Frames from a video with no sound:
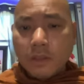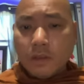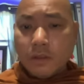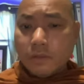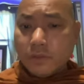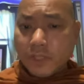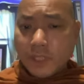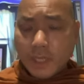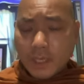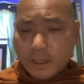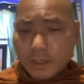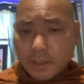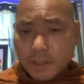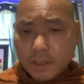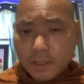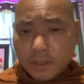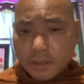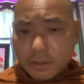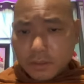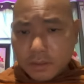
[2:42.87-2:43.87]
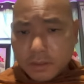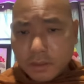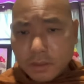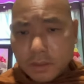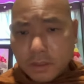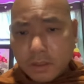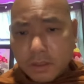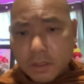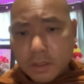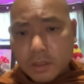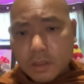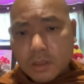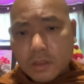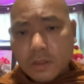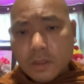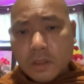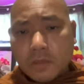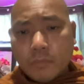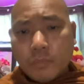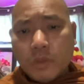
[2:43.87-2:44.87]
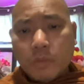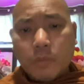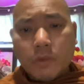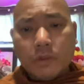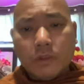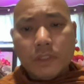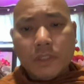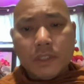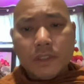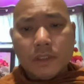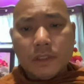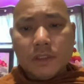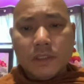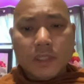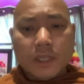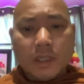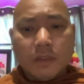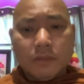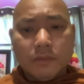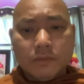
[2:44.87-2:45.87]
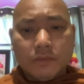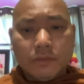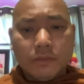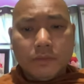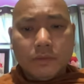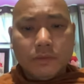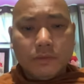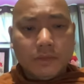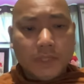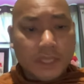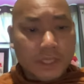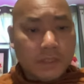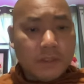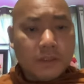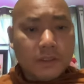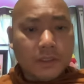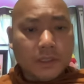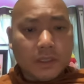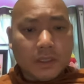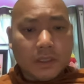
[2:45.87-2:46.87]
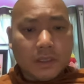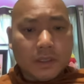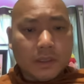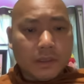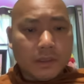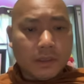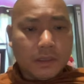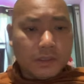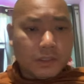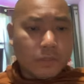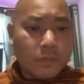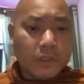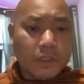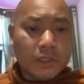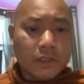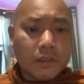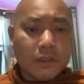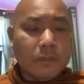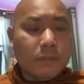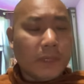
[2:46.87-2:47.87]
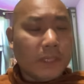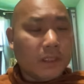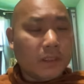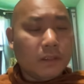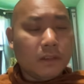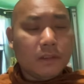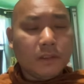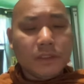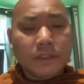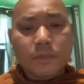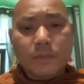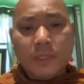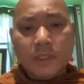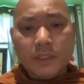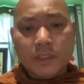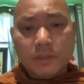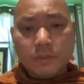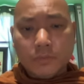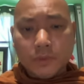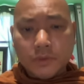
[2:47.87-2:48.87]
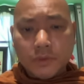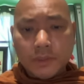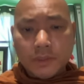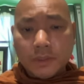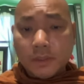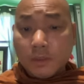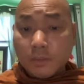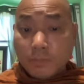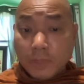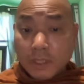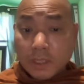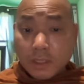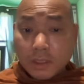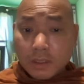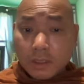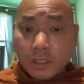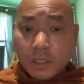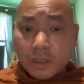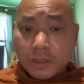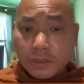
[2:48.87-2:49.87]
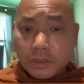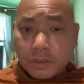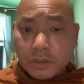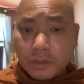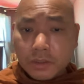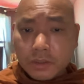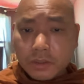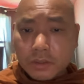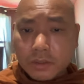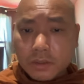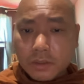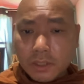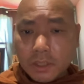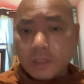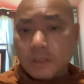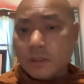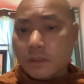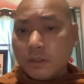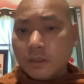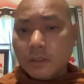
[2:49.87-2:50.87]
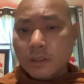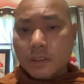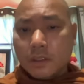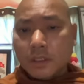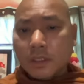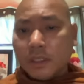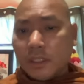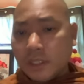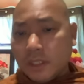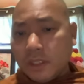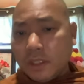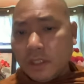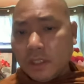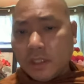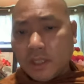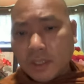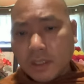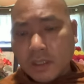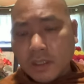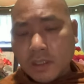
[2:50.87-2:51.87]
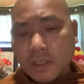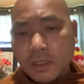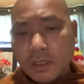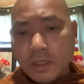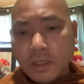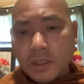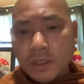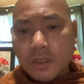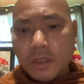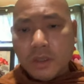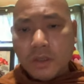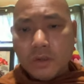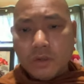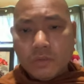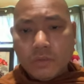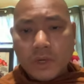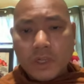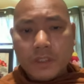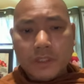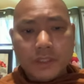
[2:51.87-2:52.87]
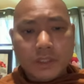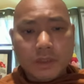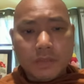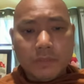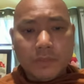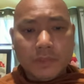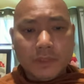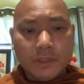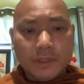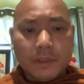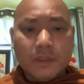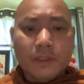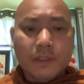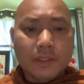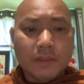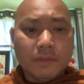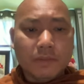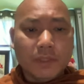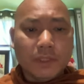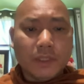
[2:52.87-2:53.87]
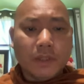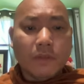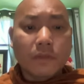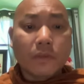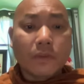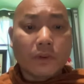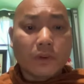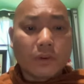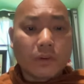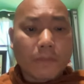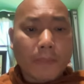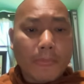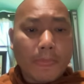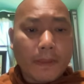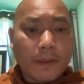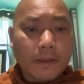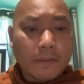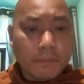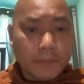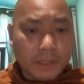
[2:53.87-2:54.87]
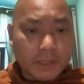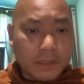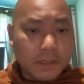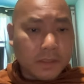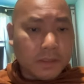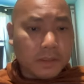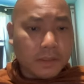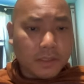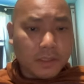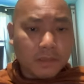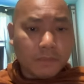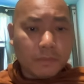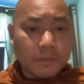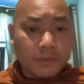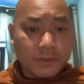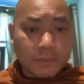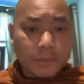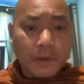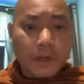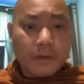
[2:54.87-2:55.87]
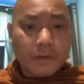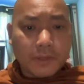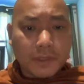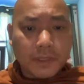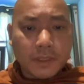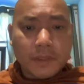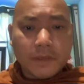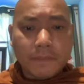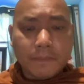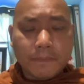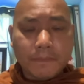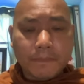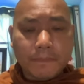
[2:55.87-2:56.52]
On the other hand, people in South Asia, especially Bengali-speaking Buddhists in Bangladesh and Kolkata, India, worship Sīvali for material prosperity.